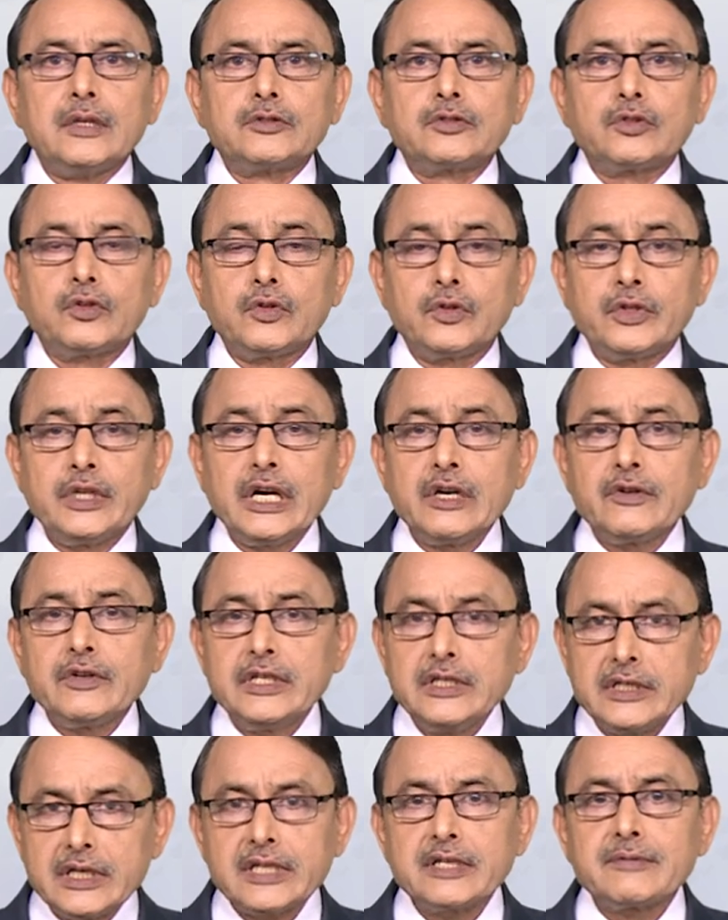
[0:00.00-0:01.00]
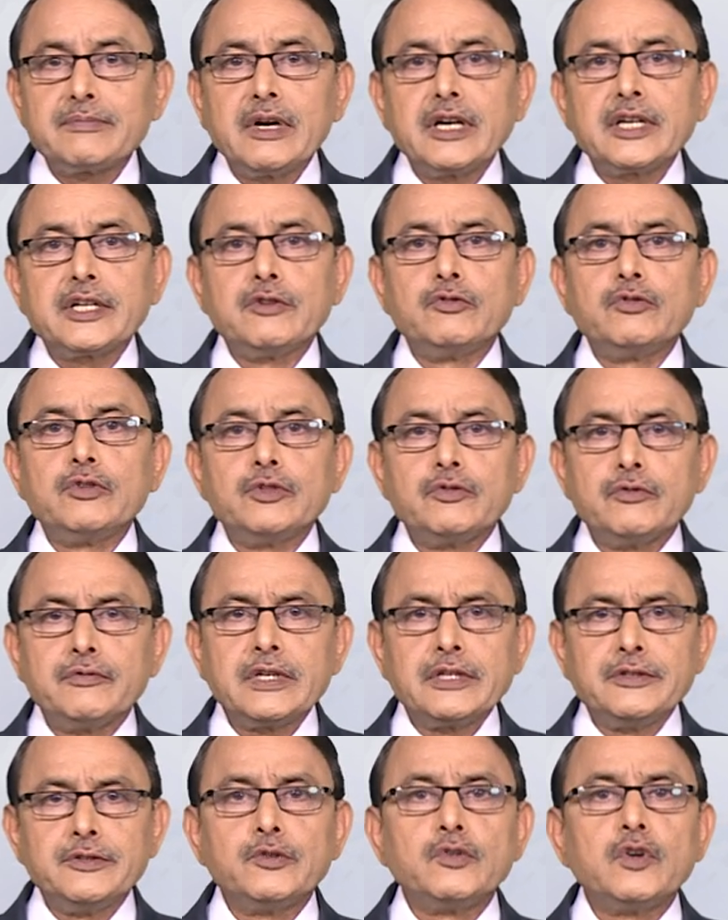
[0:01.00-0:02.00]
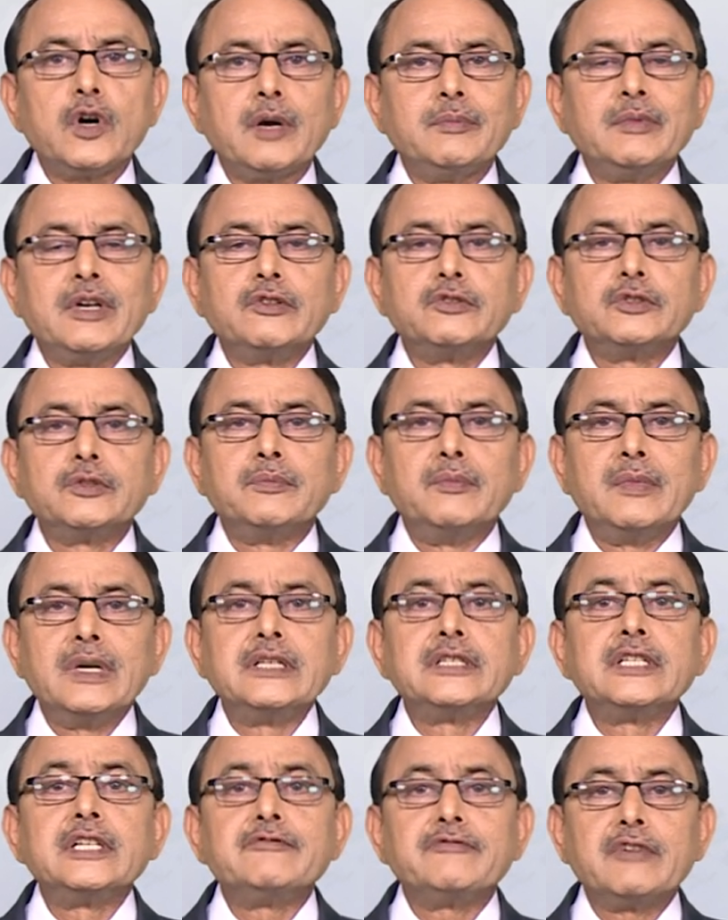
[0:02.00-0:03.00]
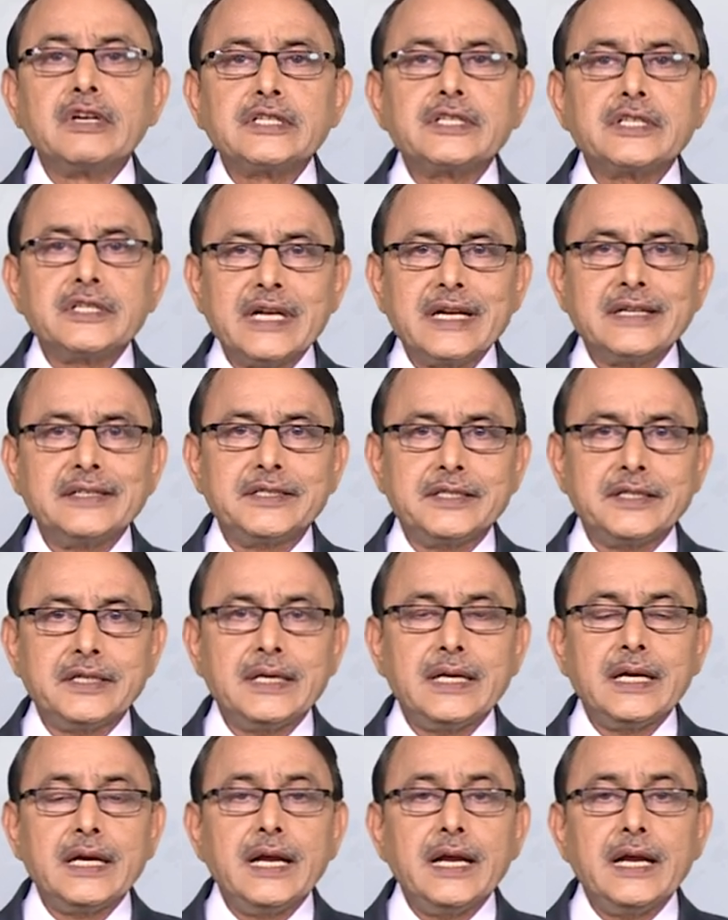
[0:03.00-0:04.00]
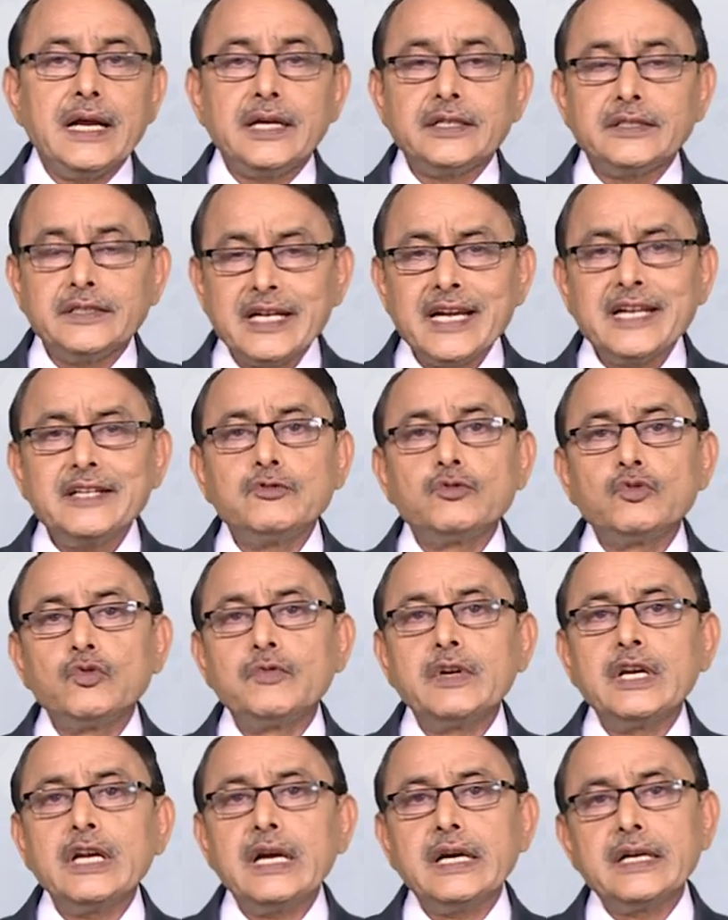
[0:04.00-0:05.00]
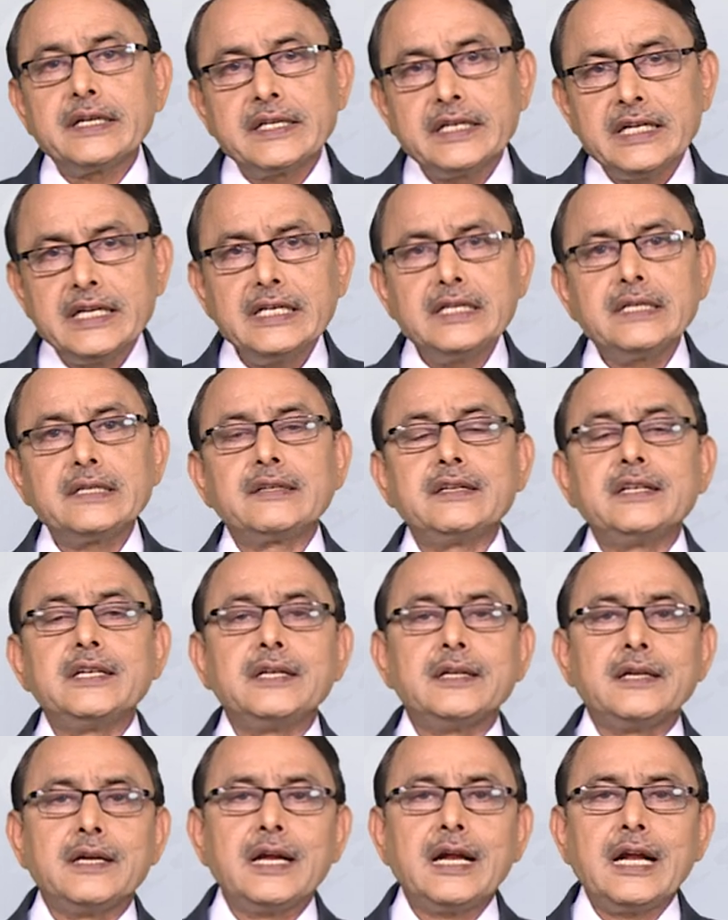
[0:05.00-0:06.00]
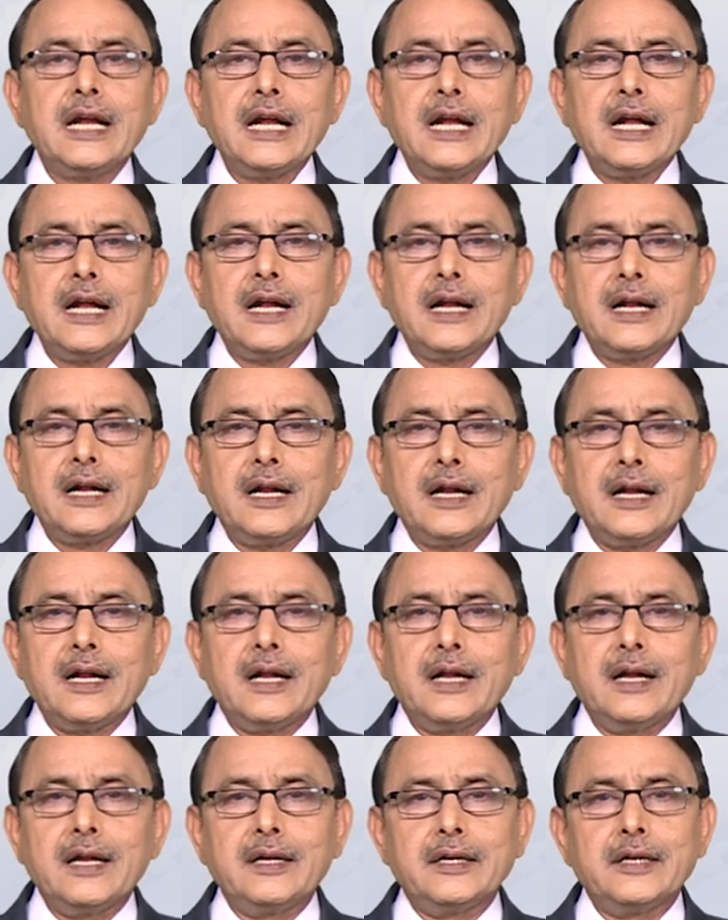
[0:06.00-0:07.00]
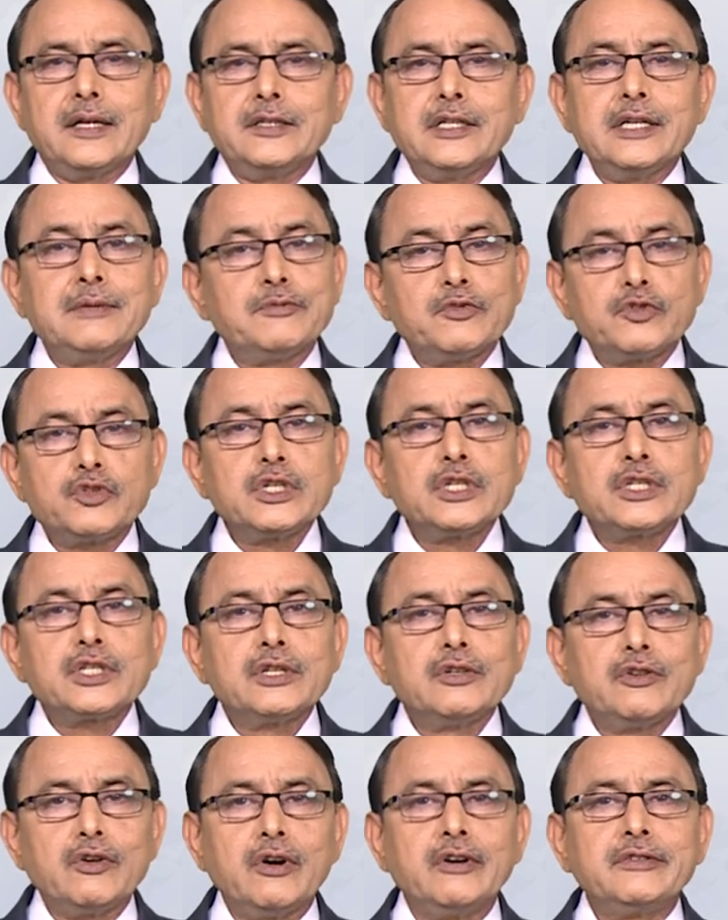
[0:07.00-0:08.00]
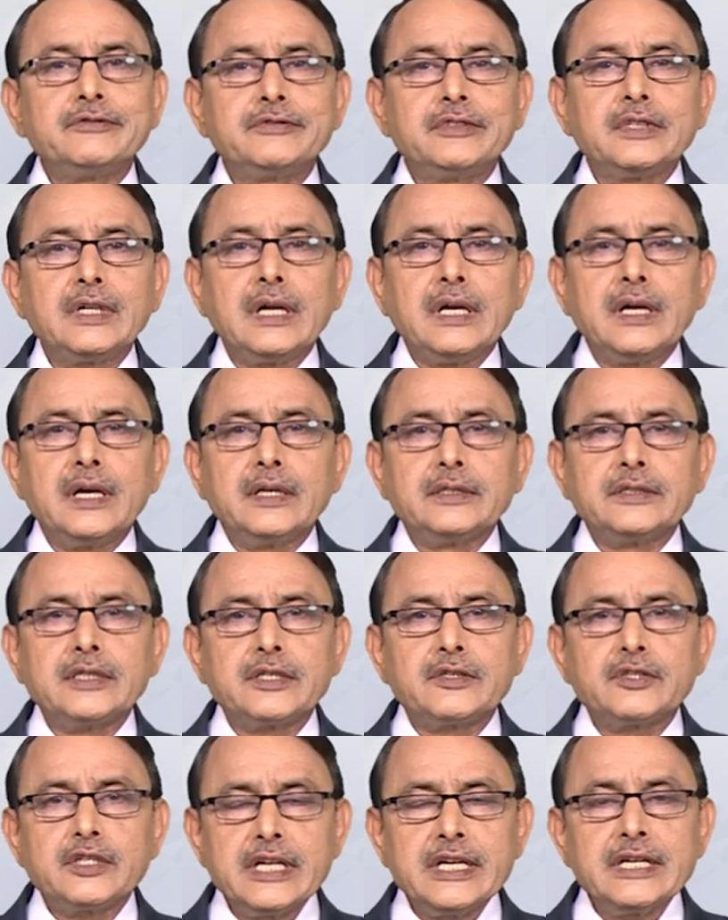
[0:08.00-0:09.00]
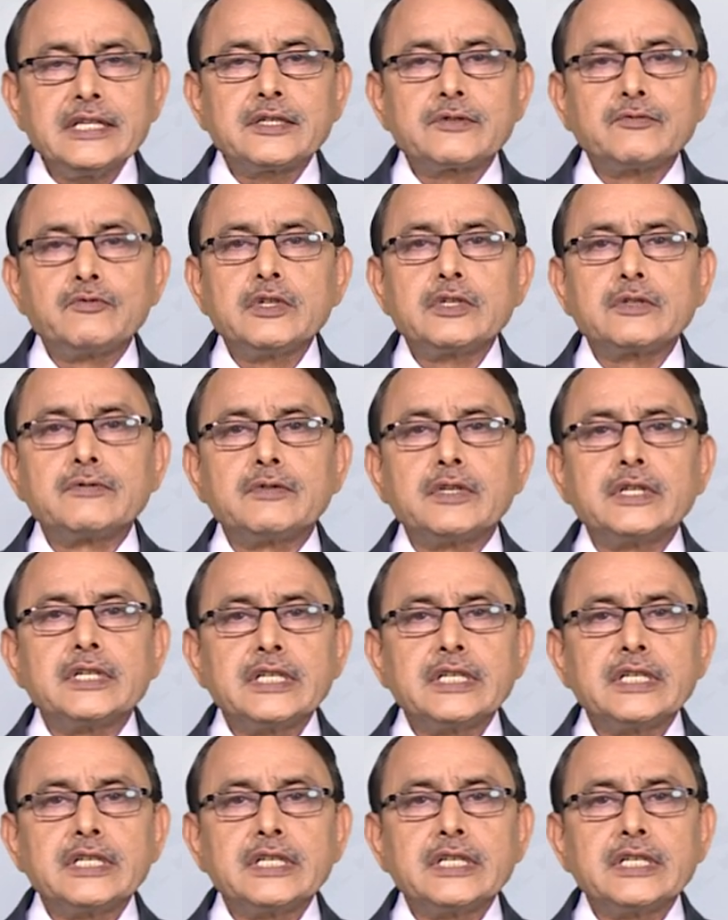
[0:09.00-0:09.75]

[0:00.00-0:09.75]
So now in this module, you will know about multifunctionality and then you will again see uh, the position of the things which were